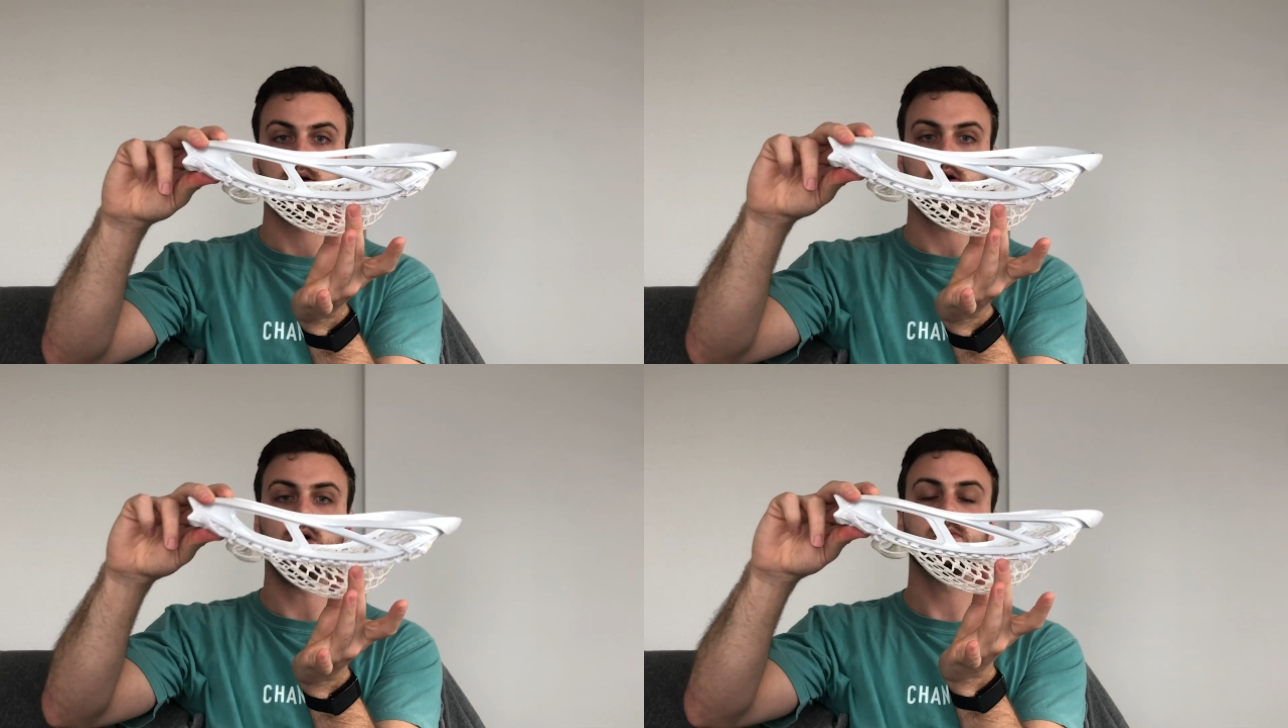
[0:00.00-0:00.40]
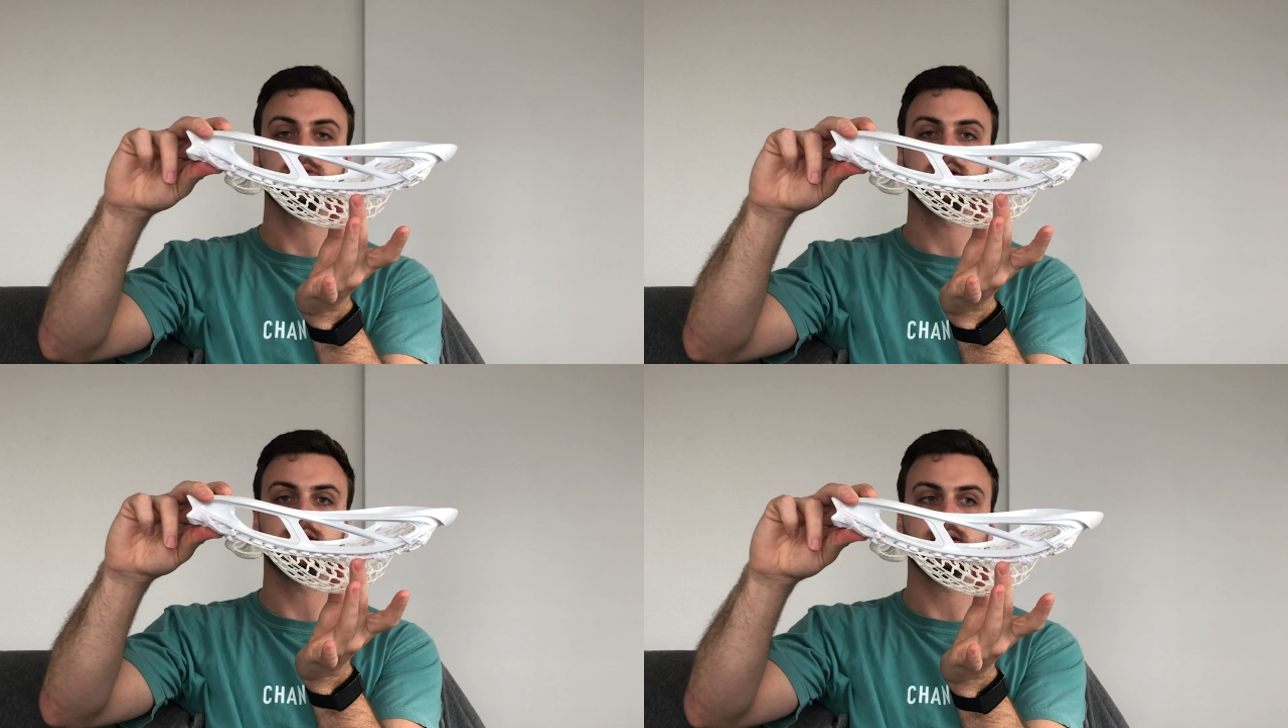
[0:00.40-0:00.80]
almost
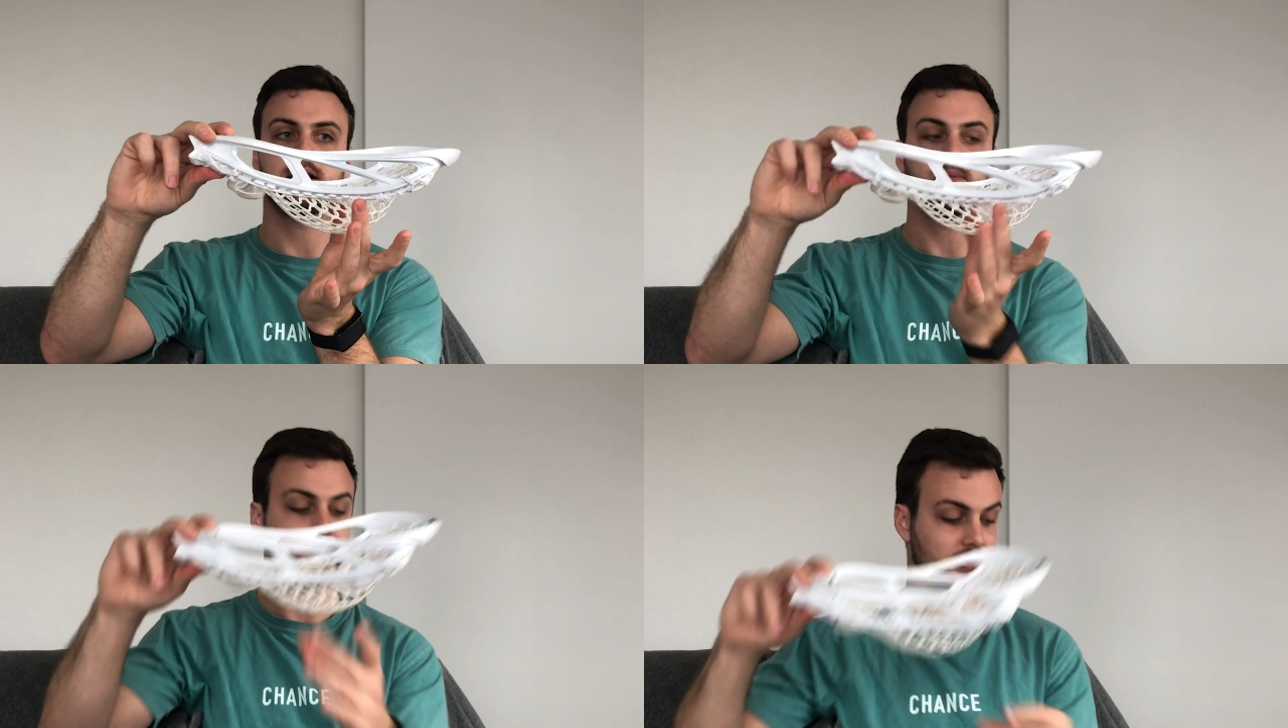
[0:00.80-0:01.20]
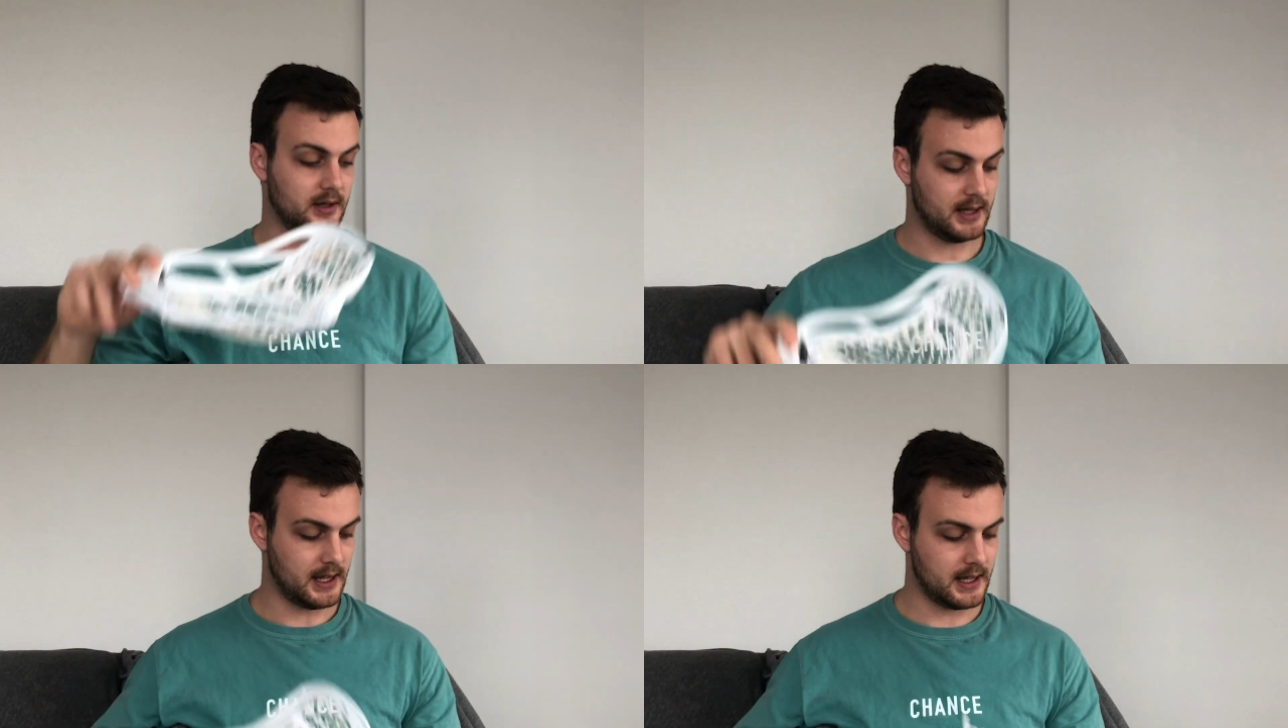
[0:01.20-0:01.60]
at the top third of
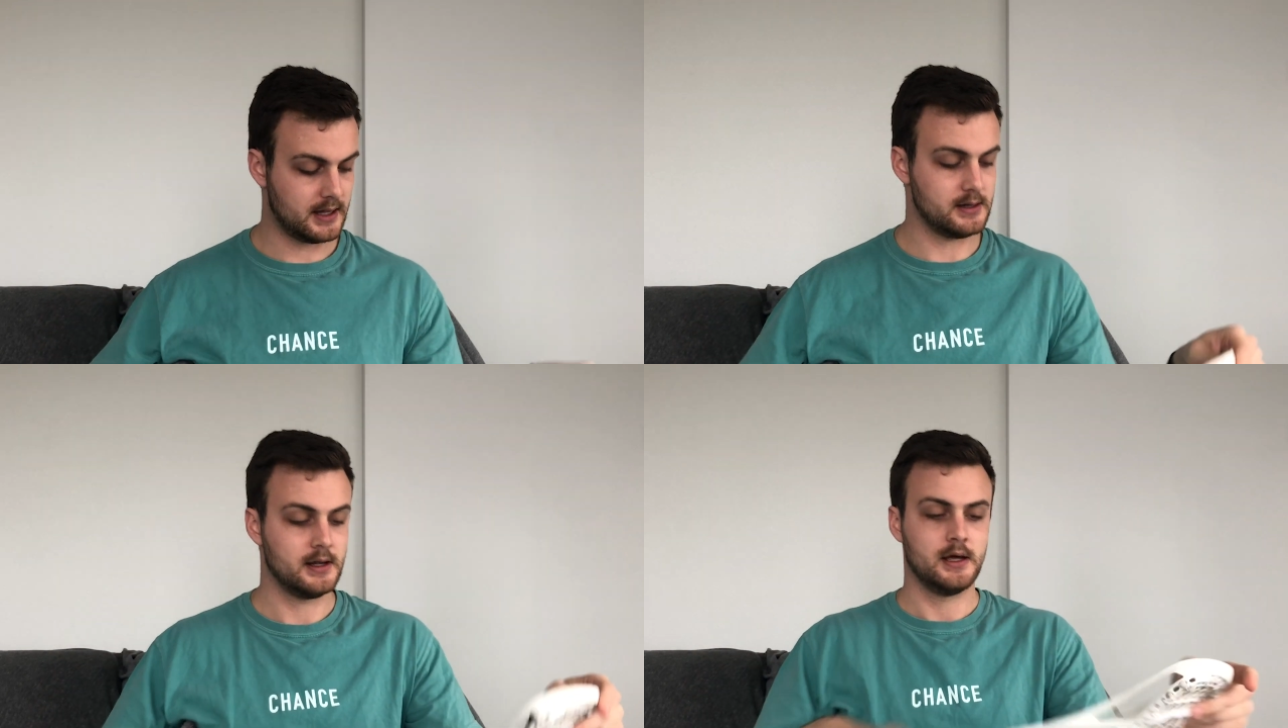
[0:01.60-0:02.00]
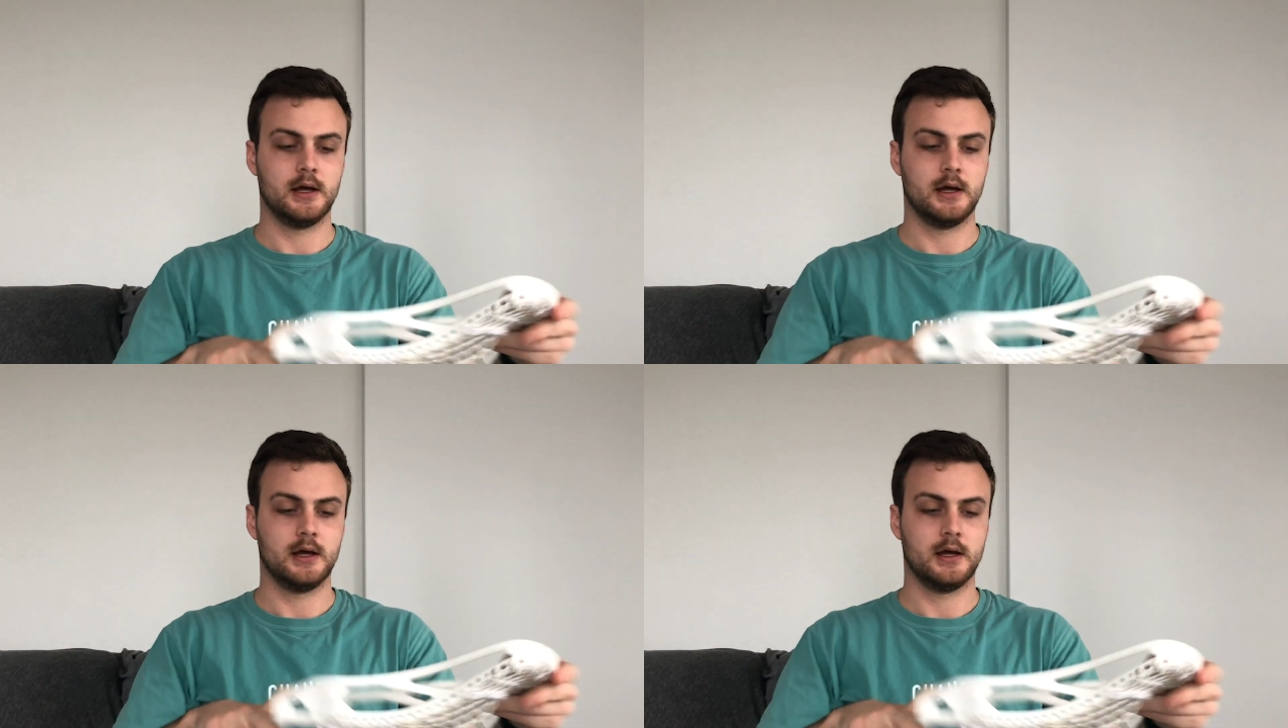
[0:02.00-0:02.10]
the head.